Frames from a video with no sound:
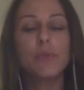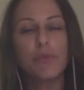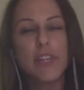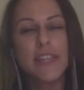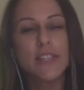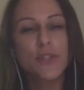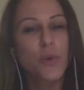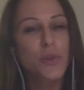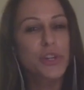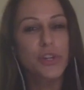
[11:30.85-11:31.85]
We released
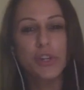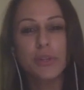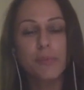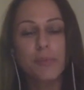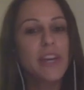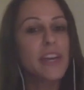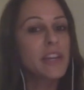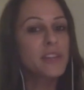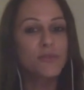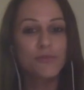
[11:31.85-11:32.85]
all the hurt and
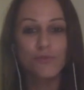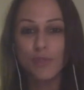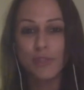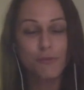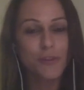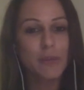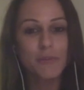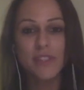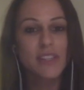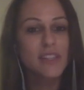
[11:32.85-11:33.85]
pain, reframed,